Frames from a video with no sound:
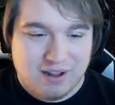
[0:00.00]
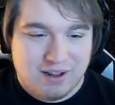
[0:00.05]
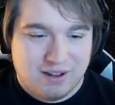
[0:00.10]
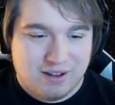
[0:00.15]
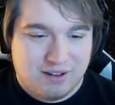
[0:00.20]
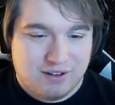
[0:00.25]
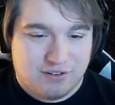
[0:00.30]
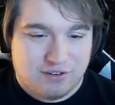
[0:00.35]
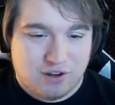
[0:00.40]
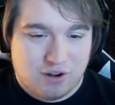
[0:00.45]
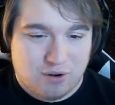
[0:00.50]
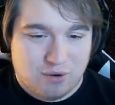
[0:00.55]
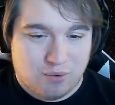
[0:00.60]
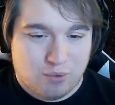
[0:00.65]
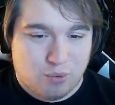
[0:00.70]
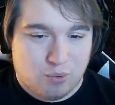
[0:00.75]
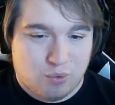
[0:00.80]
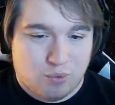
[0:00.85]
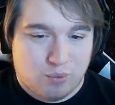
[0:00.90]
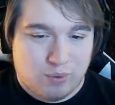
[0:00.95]

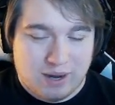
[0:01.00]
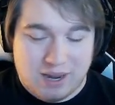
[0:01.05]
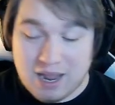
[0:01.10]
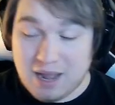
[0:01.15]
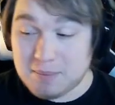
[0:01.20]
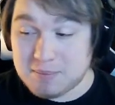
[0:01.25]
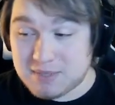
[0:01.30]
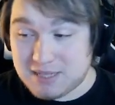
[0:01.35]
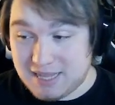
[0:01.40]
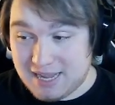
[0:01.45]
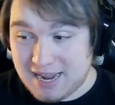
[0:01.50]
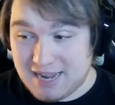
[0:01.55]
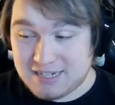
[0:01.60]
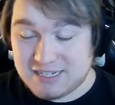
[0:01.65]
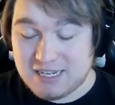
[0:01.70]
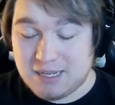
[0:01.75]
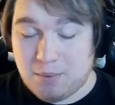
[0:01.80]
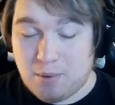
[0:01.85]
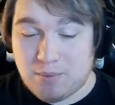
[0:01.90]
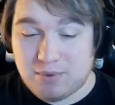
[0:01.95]
So we upped the
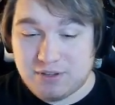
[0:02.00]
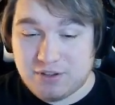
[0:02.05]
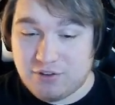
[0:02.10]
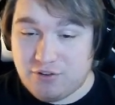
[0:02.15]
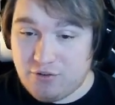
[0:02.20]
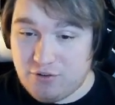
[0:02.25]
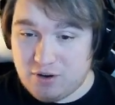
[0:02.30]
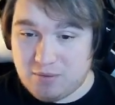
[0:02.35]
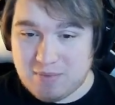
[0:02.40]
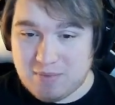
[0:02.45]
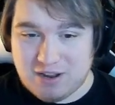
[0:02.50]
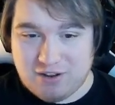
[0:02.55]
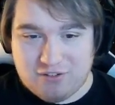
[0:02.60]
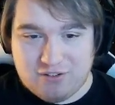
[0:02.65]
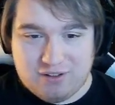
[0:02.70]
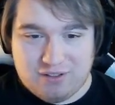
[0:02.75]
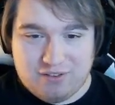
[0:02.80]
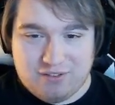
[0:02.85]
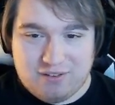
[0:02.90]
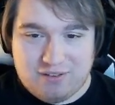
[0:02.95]
ante and we went to 2
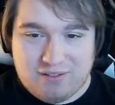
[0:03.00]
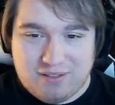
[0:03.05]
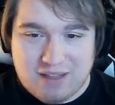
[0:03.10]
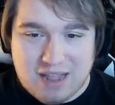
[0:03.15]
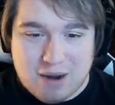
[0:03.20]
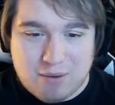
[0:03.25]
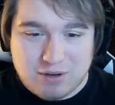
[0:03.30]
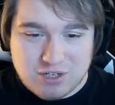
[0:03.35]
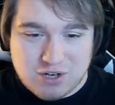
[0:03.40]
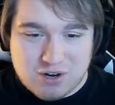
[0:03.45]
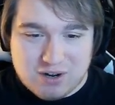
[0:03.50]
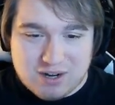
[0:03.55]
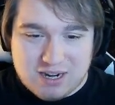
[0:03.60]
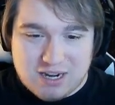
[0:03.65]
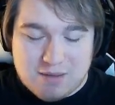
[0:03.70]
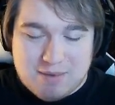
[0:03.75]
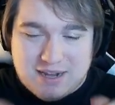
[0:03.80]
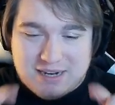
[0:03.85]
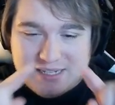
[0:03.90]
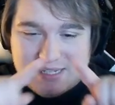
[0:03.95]
dimensions, and now we're talking
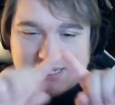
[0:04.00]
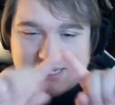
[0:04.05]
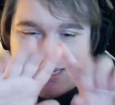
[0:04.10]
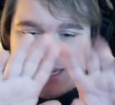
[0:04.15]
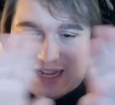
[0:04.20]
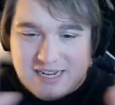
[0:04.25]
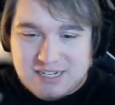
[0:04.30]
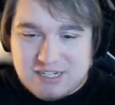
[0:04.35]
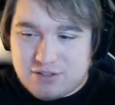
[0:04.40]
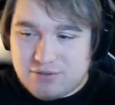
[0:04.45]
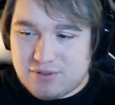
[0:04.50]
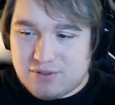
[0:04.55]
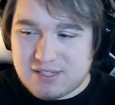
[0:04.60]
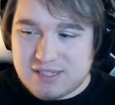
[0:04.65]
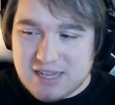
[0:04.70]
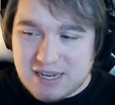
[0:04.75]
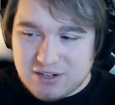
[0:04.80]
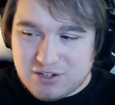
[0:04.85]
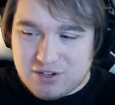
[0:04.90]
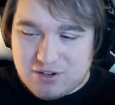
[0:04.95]
about a slice through the
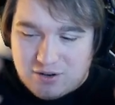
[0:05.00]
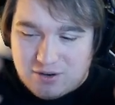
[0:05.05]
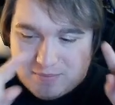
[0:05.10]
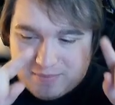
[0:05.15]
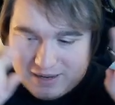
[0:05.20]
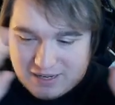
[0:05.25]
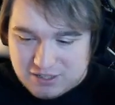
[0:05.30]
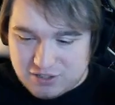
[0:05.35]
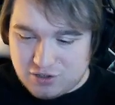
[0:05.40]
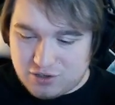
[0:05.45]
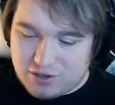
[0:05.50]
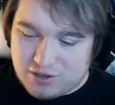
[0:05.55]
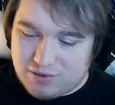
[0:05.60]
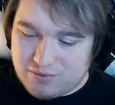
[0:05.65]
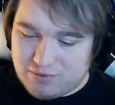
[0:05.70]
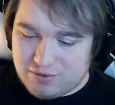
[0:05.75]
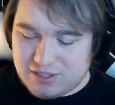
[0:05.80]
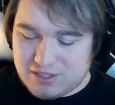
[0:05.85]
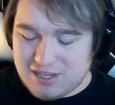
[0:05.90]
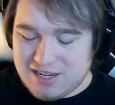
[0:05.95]
center, a big
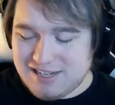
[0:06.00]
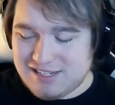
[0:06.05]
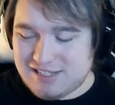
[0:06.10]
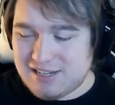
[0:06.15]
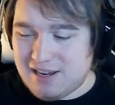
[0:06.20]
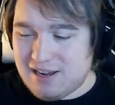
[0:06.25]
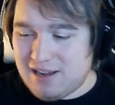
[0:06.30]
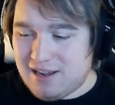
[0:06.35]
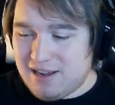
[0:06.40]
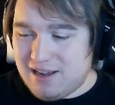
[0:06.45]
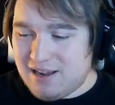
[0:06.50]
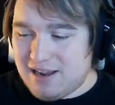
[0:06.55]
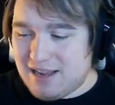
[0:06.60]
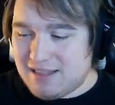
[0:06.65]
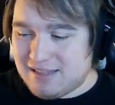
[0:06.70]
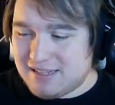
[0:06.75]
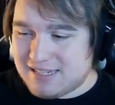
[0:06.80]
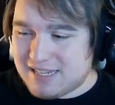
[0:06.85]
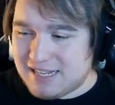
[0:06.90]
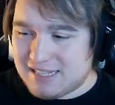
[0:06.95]
circular slice,
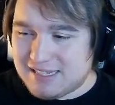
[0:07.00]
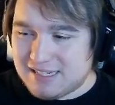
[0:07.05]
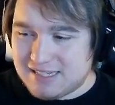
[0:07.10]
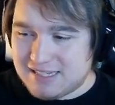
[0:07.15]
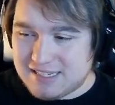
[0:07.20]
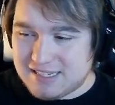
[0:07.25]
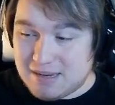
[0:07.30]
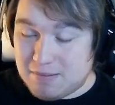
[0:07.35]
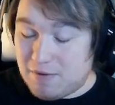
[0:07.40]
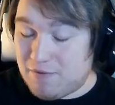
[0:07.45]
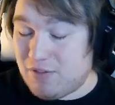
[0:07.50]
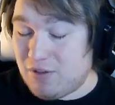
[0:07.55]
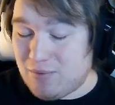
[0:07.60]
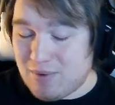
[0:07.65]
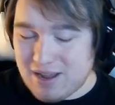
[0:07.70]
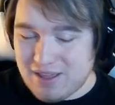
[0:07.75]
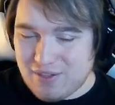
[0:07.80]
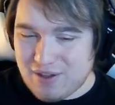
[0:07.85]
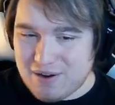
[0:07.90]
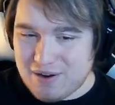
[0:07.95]
and this gets us some of the
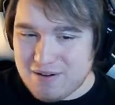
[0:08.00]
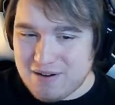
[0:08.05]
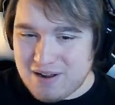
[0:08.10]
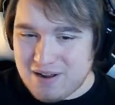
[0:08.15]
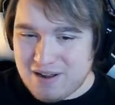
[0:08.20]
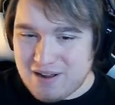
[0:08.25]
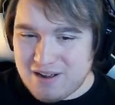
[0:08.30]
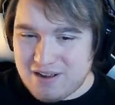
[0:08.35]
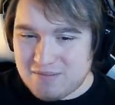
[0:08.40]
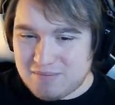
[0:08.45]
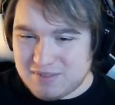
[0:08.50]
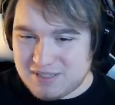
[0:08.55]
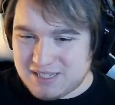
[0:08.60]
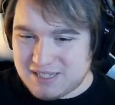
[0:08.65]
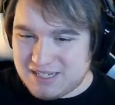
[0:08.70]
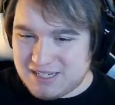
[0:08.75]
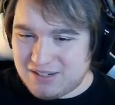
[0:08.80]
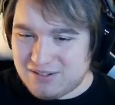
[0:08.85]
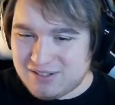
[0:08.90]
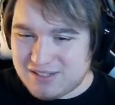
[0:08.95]
way there, but
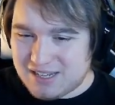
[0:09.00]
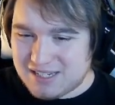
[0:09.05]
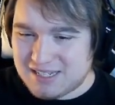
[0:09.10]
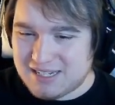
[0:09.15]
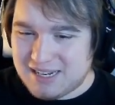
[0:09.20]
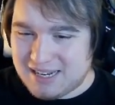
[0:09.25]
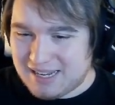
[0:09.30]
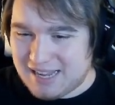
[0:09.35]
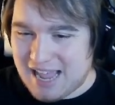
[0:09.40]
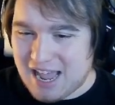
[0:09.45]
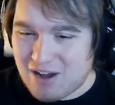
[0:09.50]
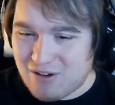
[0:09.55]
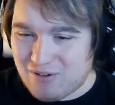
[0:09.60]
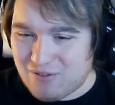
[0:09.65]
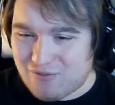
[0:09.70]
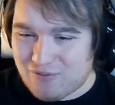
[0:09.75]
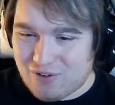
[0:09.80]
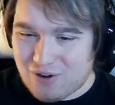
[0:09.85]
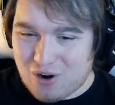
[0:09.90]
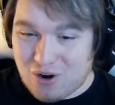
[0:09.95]
still doesn't account
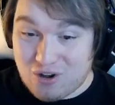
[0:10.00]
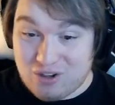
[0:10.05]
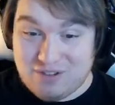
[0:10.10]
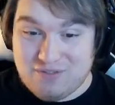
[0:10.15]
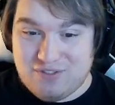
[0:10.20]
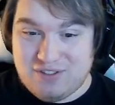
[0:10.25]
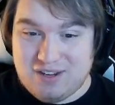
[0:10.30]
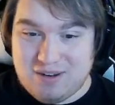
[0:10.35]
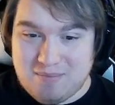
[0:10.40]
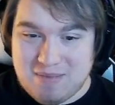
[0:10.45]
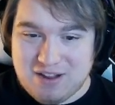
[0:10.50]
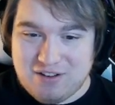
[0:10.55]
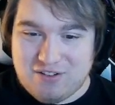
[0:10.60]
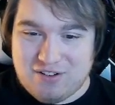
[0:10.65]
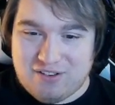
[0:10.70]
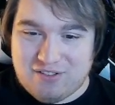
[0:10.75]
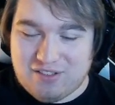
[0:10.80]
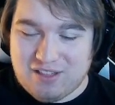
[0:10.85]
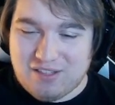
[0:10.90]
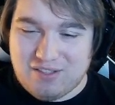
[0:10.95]
for all of the
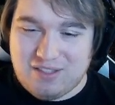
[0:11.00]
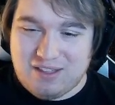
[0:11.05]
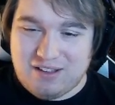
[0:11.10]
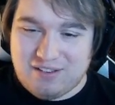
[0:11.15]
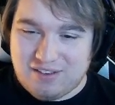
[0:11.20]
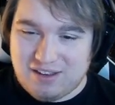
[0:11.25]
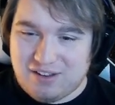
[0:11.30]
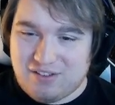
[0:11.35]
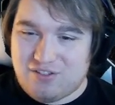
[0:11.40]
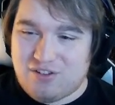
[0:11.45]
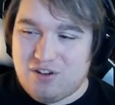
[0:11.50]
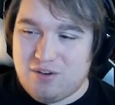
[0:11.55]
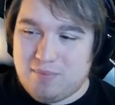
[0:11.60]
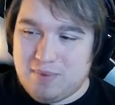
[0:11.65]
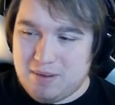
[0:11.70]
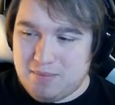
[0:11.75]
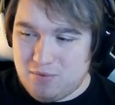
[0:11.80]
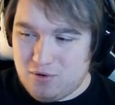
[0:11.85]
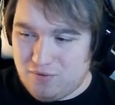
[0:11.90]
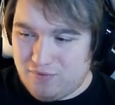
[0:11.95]
dimensions that these things could
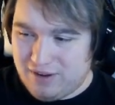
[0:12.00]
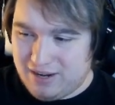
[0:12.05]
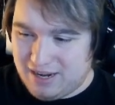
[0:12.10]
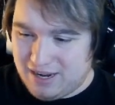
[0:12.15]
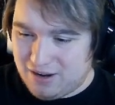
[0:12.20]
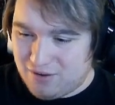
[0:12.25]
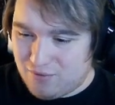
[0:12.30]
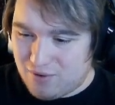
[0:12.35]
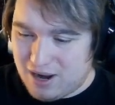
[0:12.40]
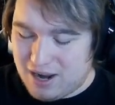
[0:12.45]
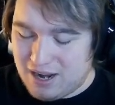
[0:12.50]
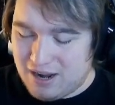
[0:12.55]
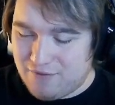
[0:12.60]
be moving in, right?